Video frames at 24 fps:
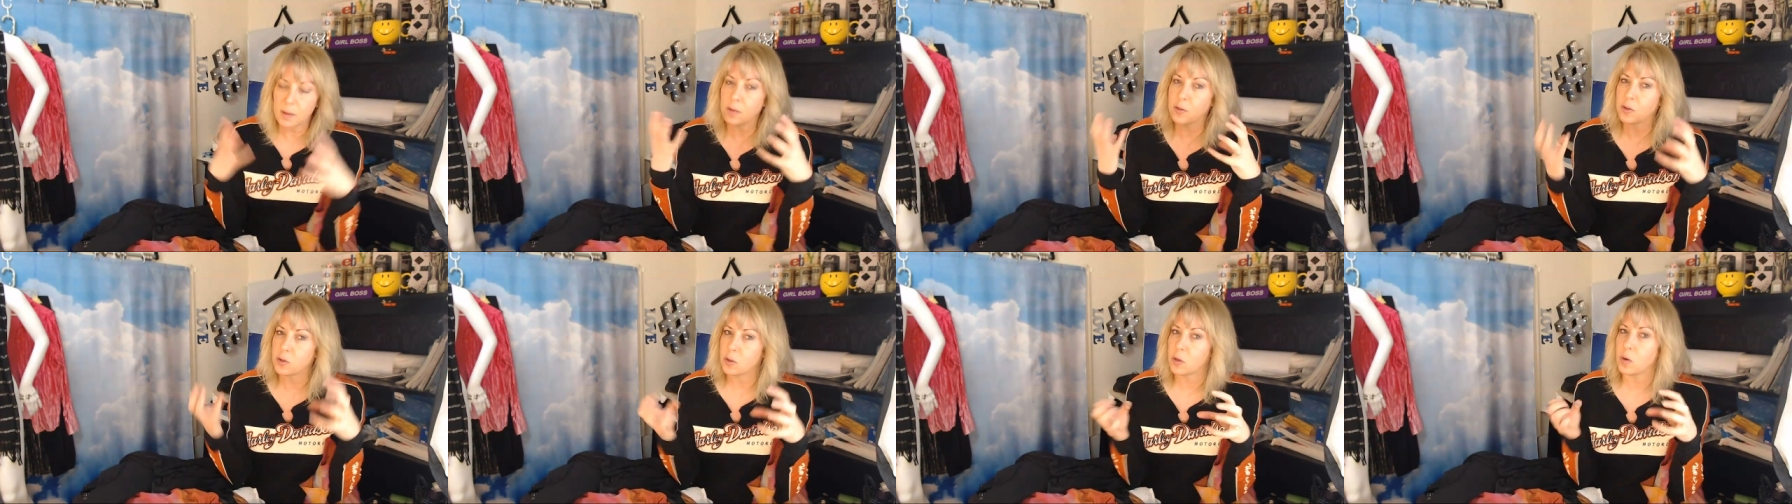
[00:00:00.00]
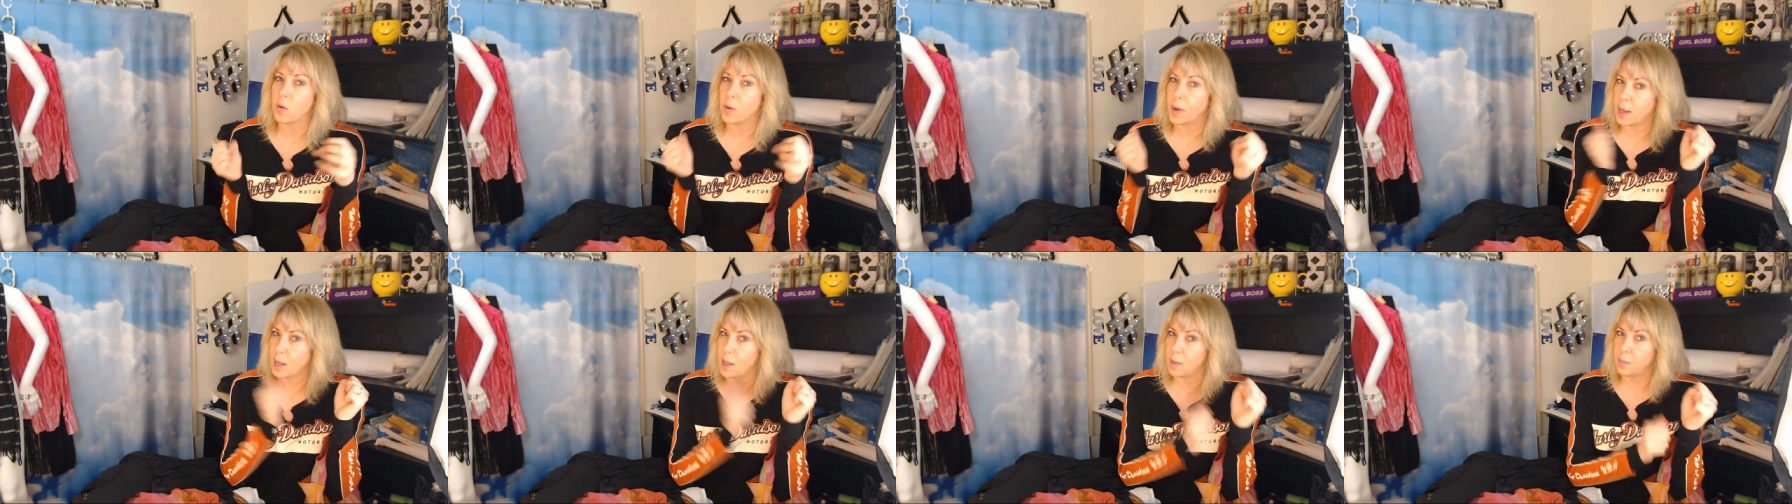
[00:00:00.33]
the
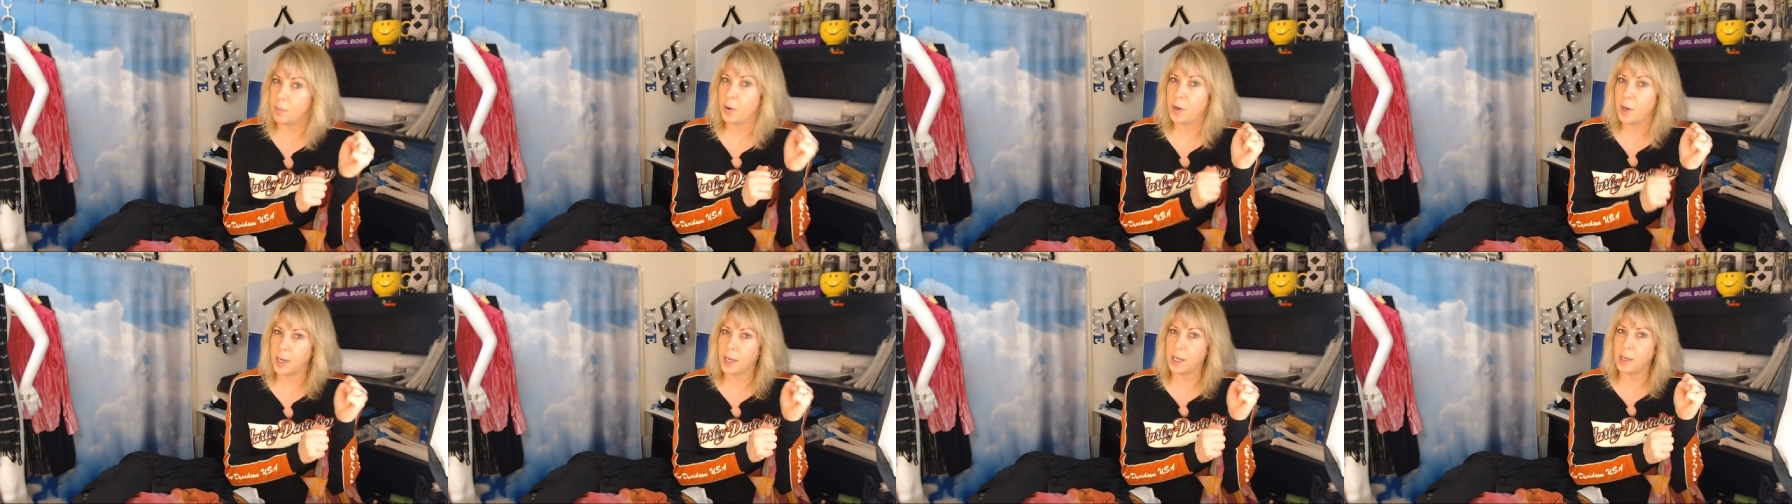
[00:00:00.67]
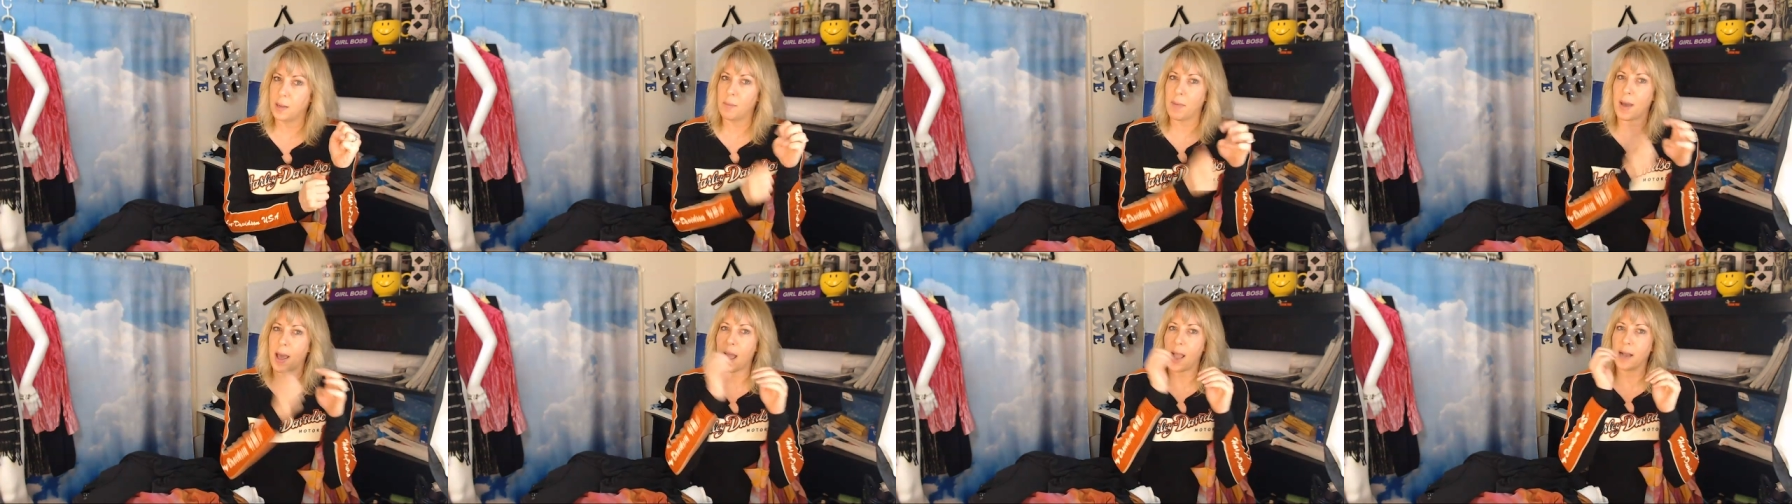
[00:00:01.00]
jewelry and putting
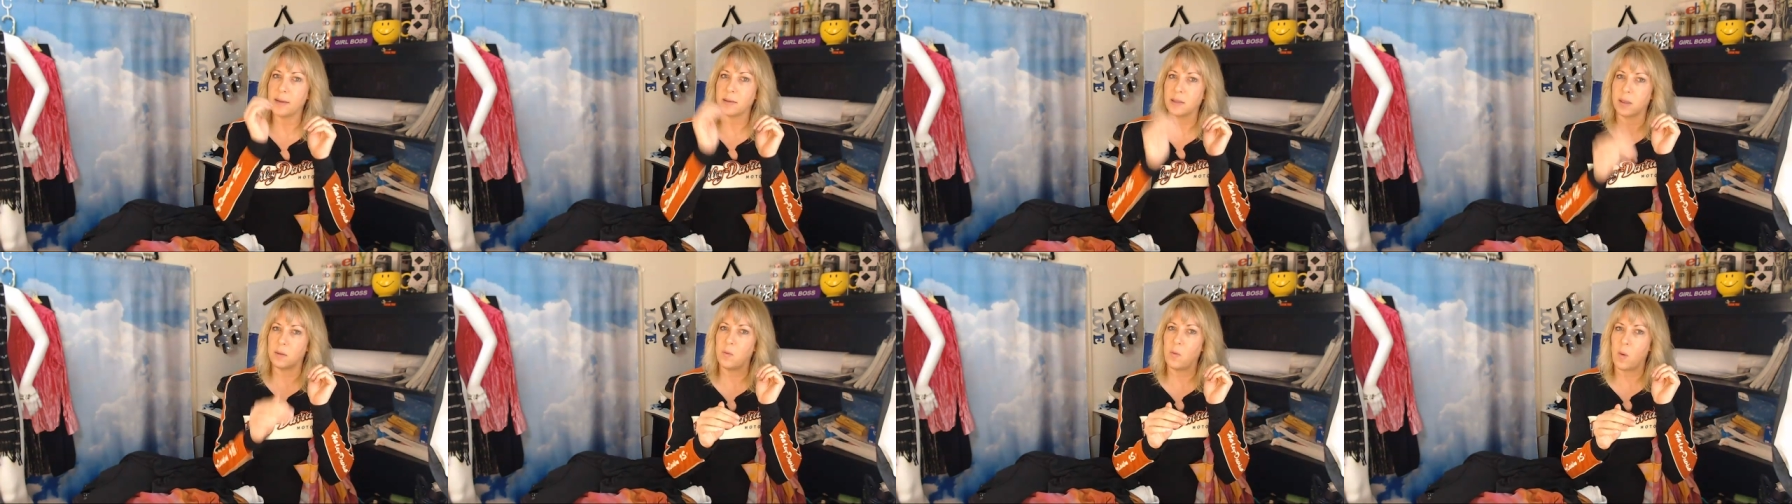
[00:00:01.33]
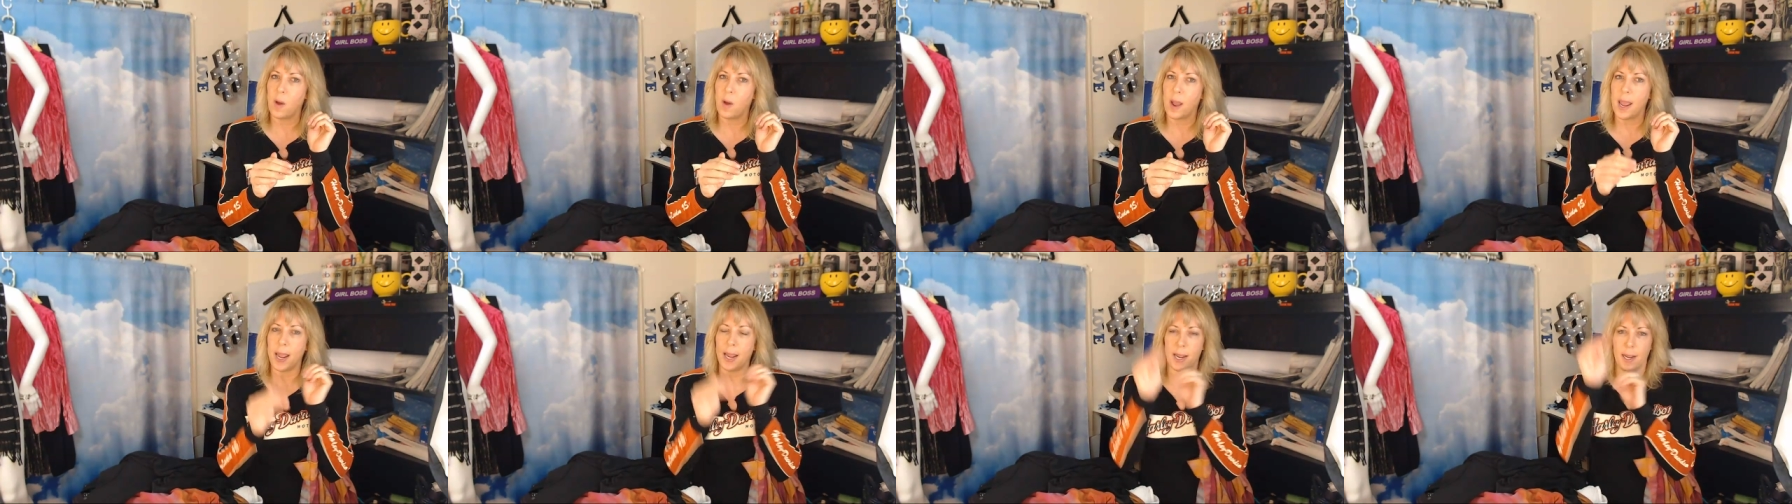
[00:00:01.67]
it in bags and
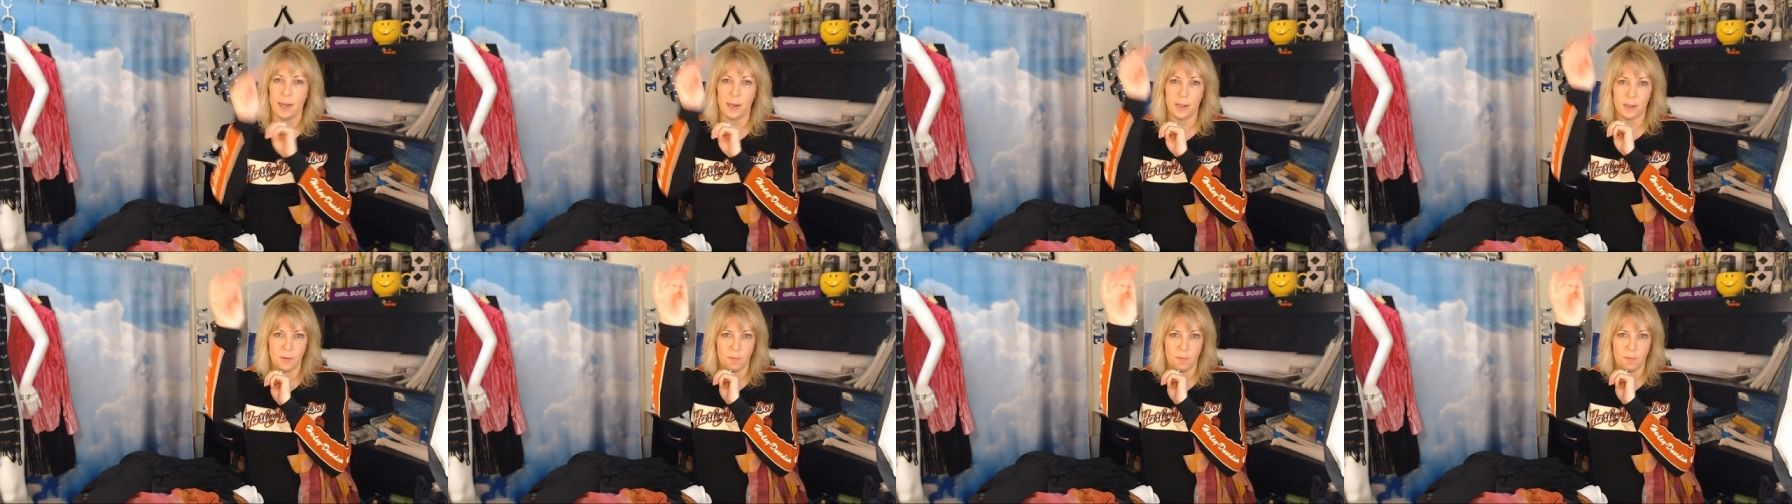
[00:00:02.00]
weighing it.